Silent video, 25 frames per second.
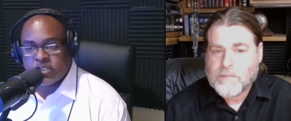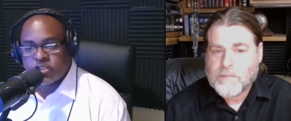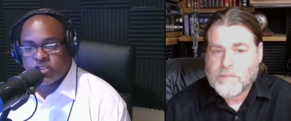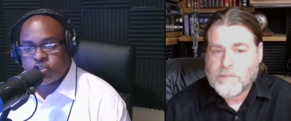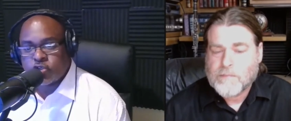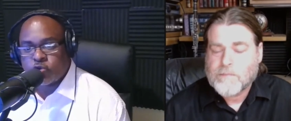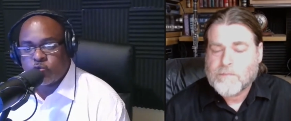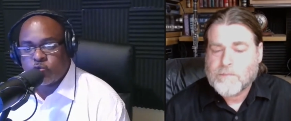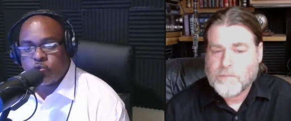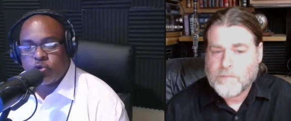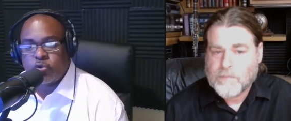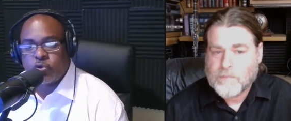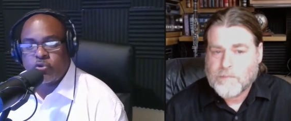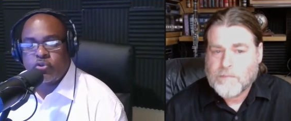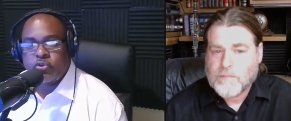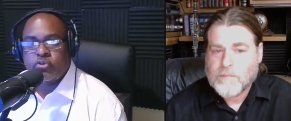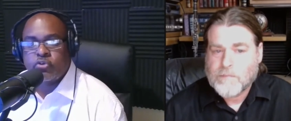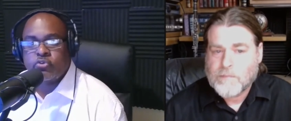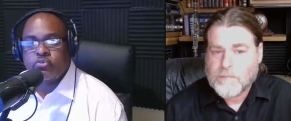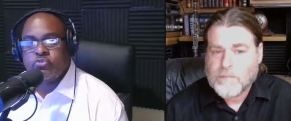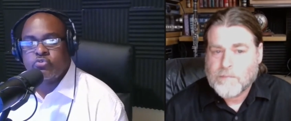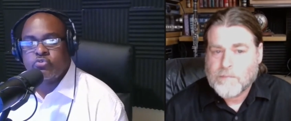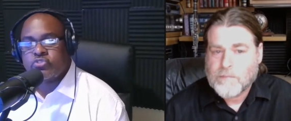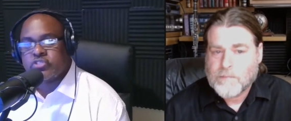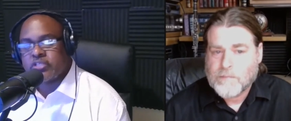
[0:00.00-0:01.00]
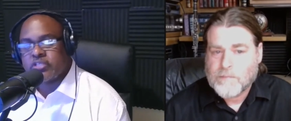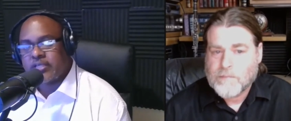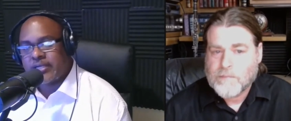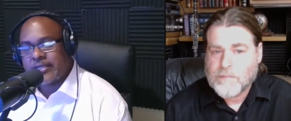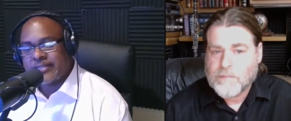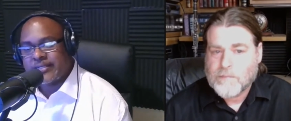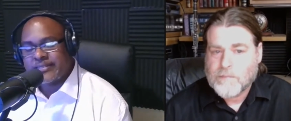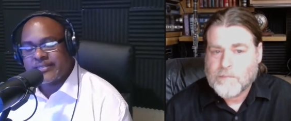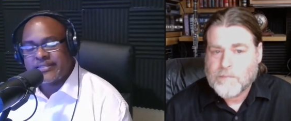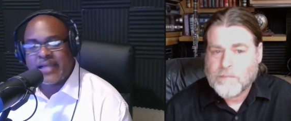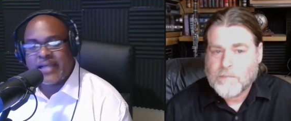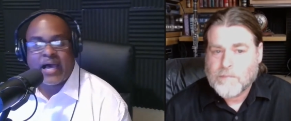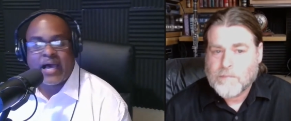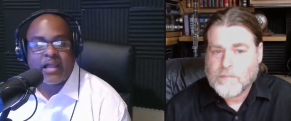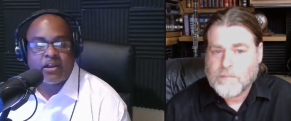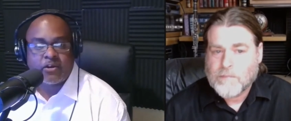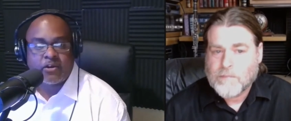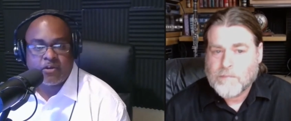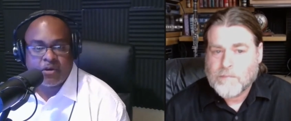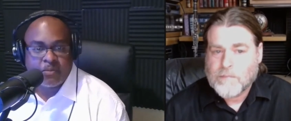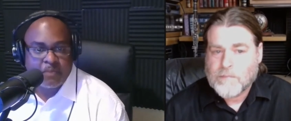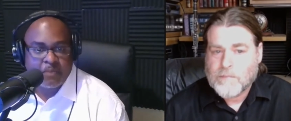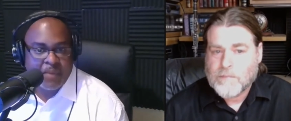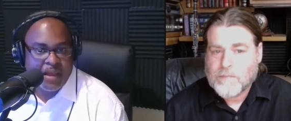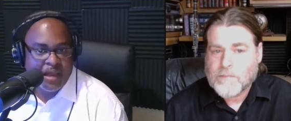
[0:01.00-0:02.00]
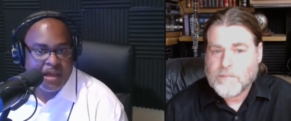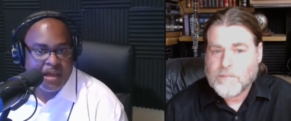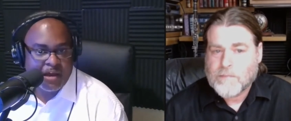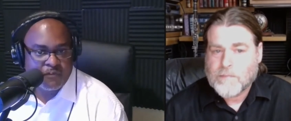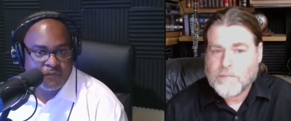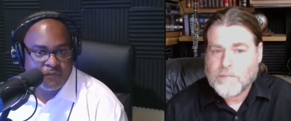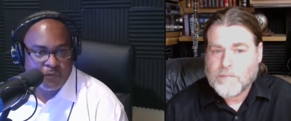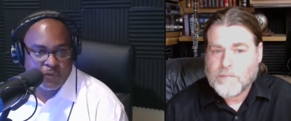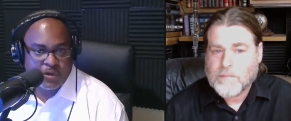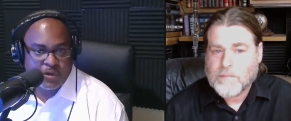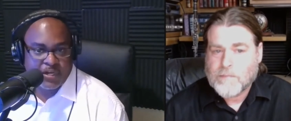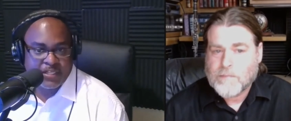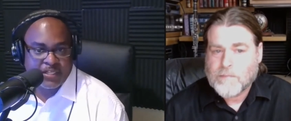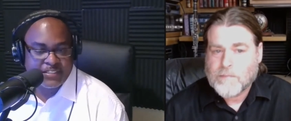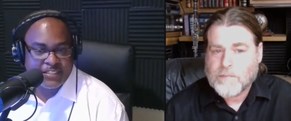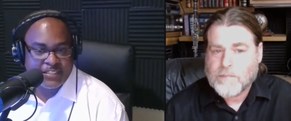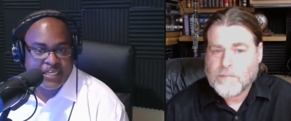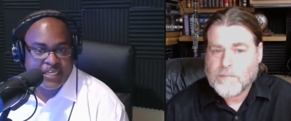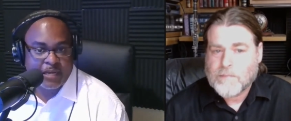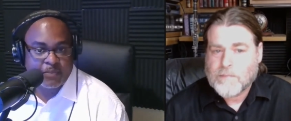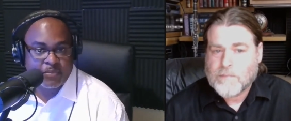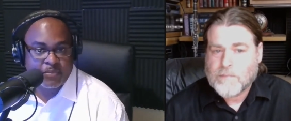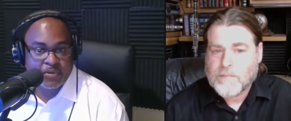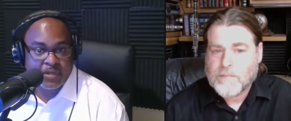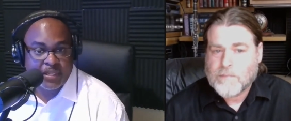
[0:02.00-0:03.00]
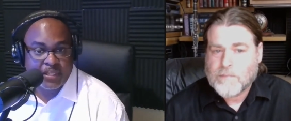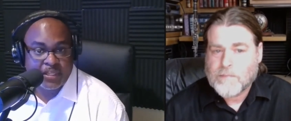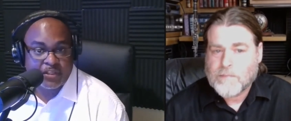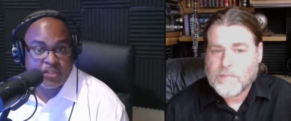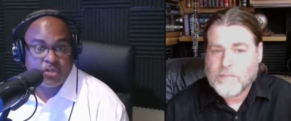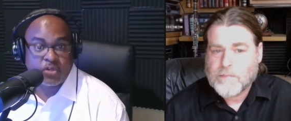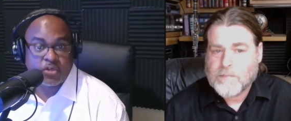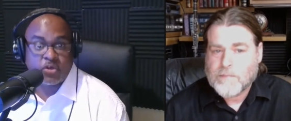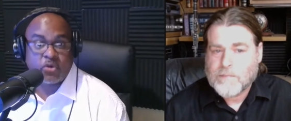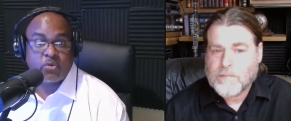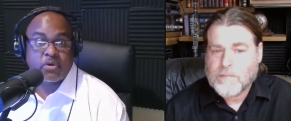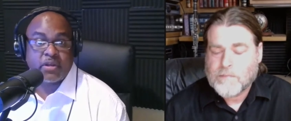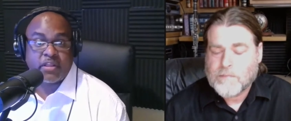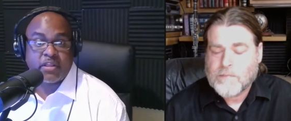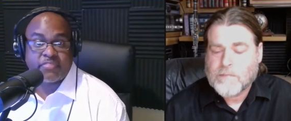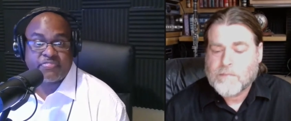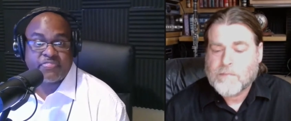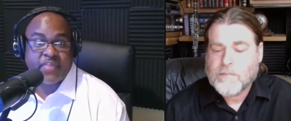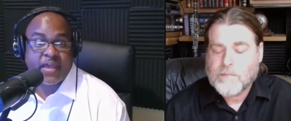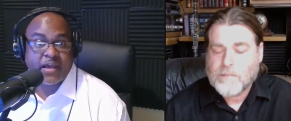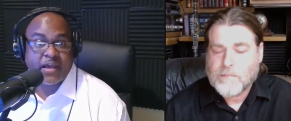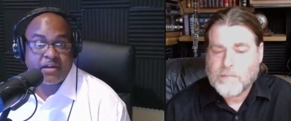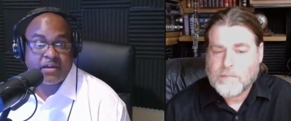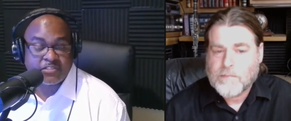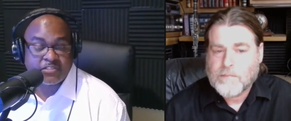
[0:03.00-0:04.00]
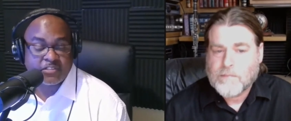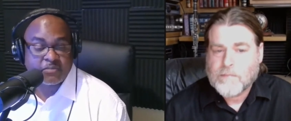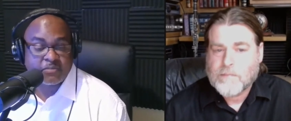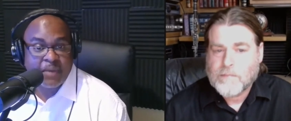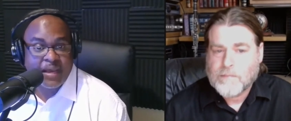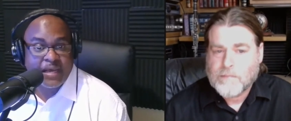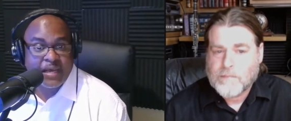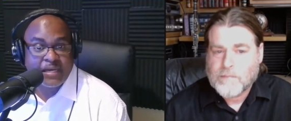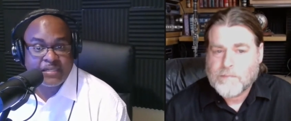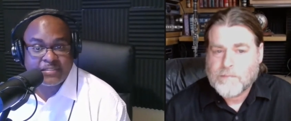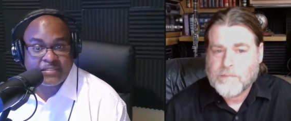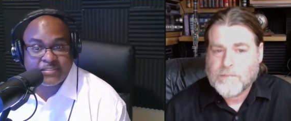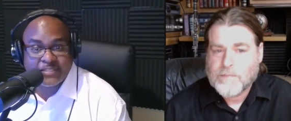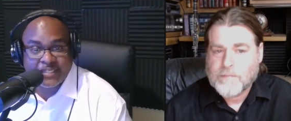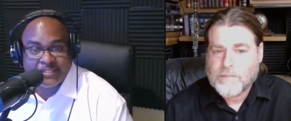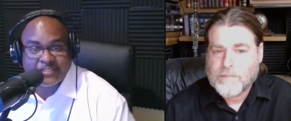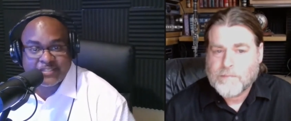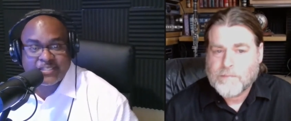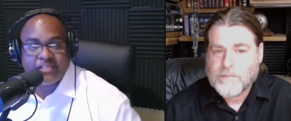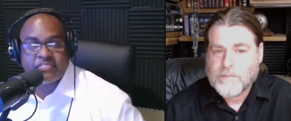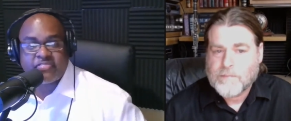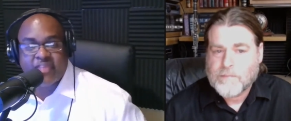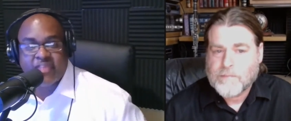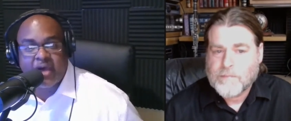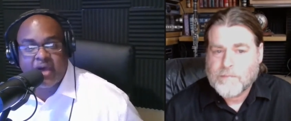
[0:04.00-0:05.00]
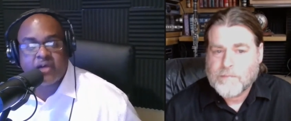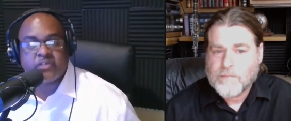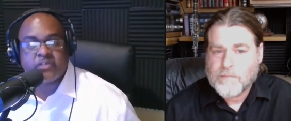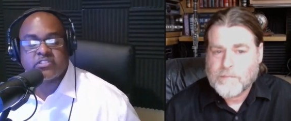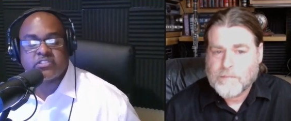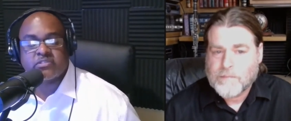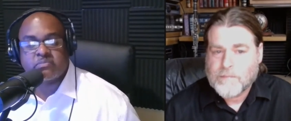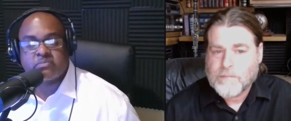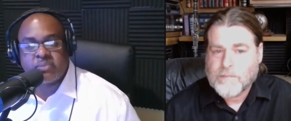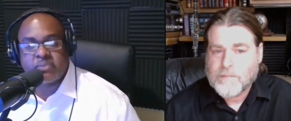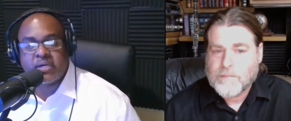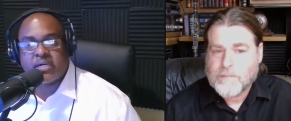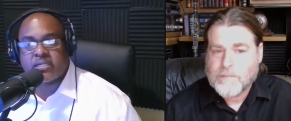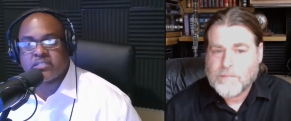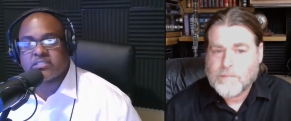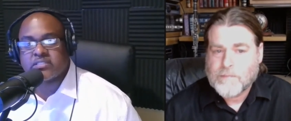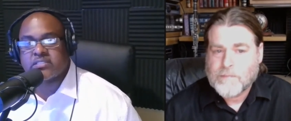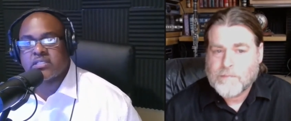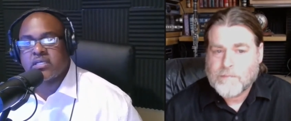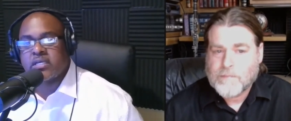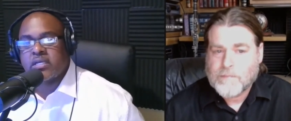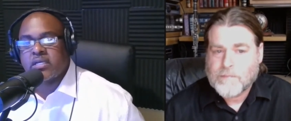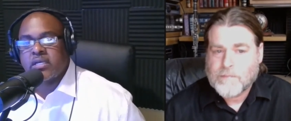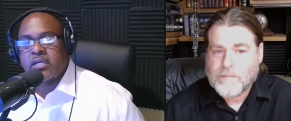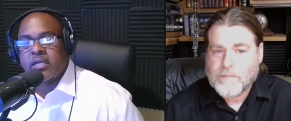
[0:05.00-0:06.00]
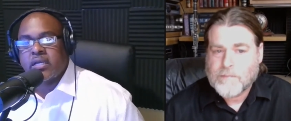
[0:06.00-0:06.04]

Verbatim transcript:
Speaker 1: So we'll use a dollar a mile for an example, and you're going a thousand miles, that's a thousand bucks.